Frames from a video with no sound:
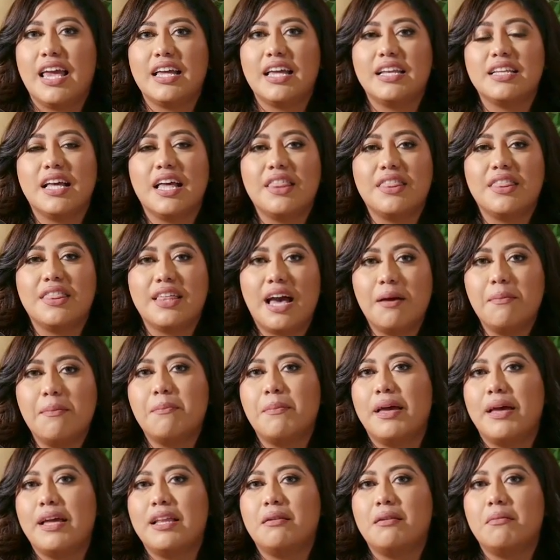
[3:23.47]
And
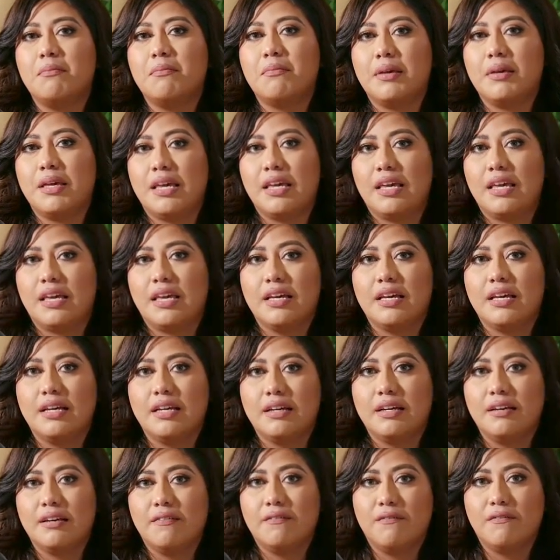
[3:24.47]
that meant me